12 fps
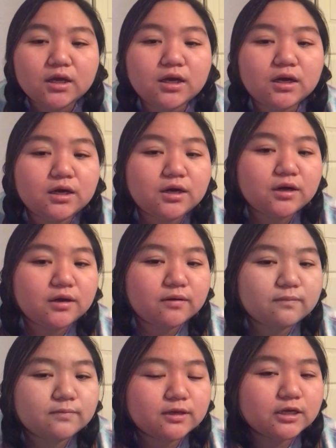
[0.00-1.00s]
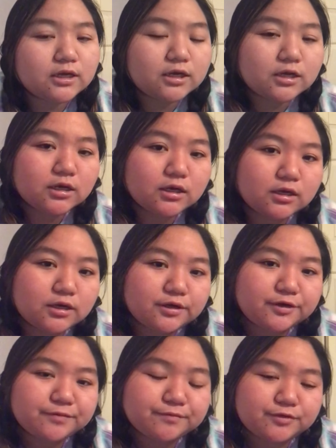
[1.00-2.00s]
How
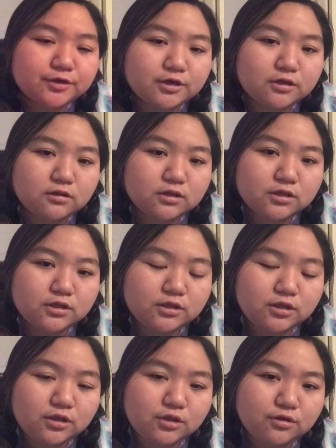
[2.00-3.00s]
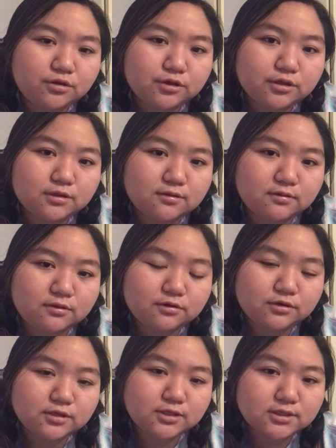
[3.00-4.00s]
long you're gonna go
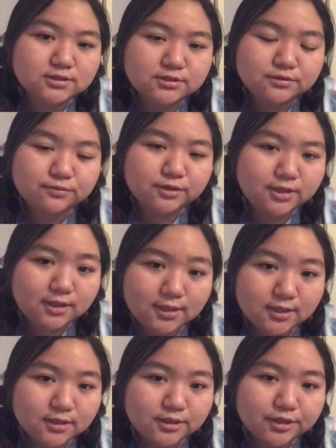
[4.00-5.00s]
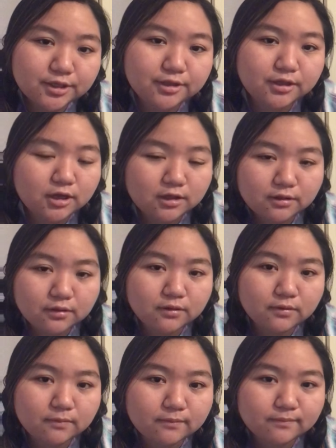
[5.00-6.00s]
to Disney with Ian? And how?
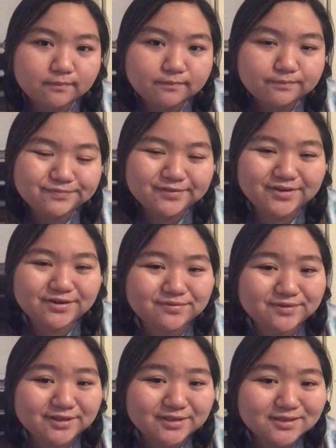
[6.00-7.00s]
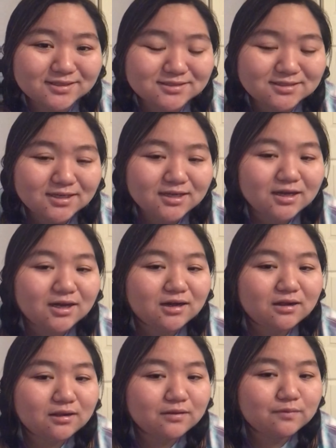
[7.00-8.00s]
Oh my goodness.
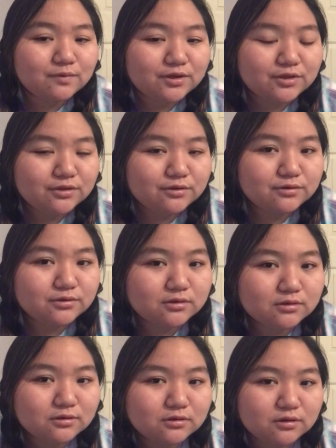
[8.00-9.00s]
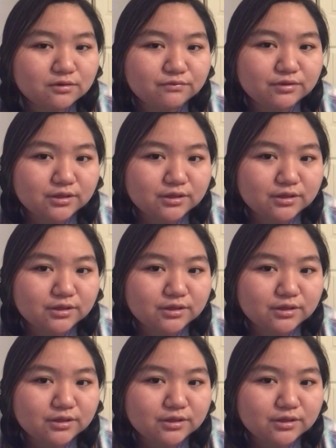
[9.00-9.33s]
Why are you gonna go